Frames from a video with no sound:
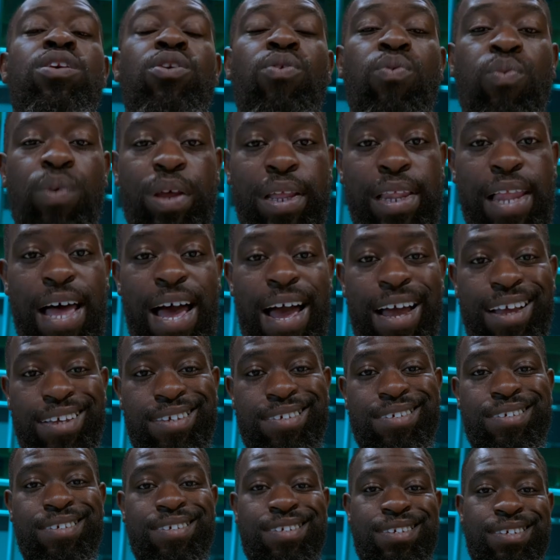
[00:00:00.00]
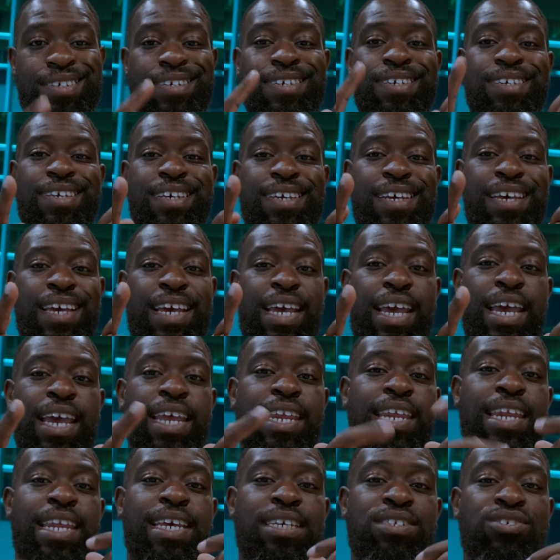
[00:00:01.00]
relax,
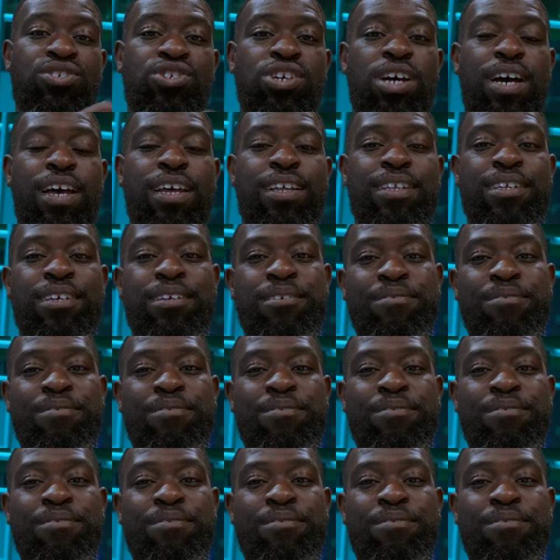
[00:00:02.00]
and let's chat.